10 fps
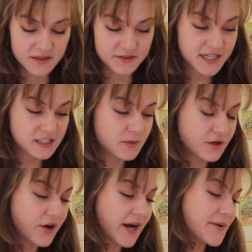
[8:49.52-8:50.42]
that's been
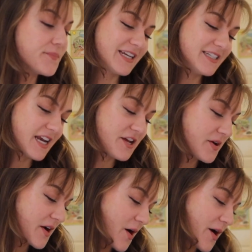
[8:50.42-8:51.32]
great.
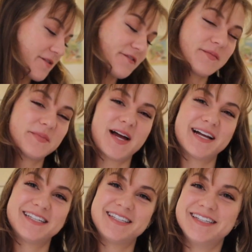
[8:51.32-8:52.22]
Continuing on from
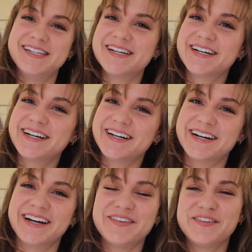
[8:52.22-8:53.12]
last year,
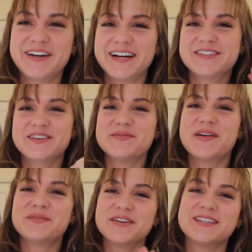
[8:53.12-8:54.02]
if you guys
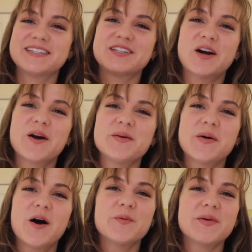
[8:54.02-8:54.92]
remember this Tarte
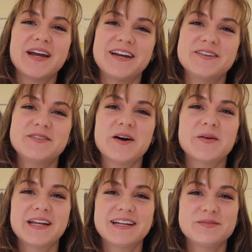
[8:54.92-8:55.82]
pomade, you know
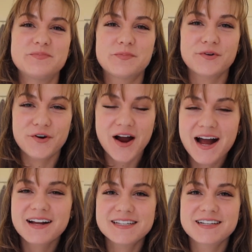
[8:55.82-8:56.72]
it is
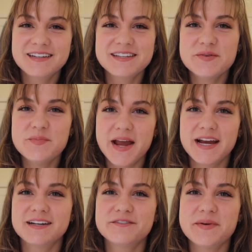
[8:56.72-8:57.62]
practically the
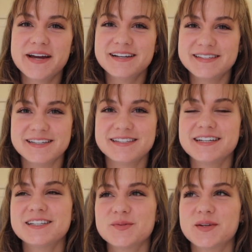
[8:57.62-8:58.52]
bane of my
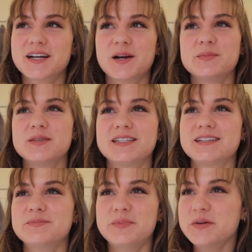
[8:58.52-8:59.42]
existence when it comes
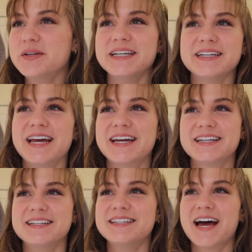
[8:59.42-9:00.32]
to beauty,
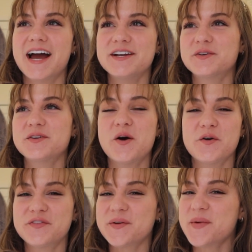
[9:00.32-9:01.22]
and I don't know
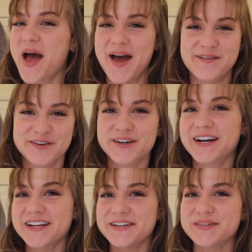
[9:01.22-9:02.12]
if I'm ever
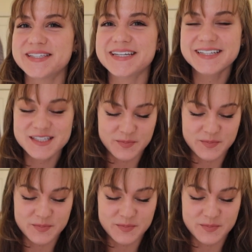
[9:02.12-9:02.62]
gonna use this,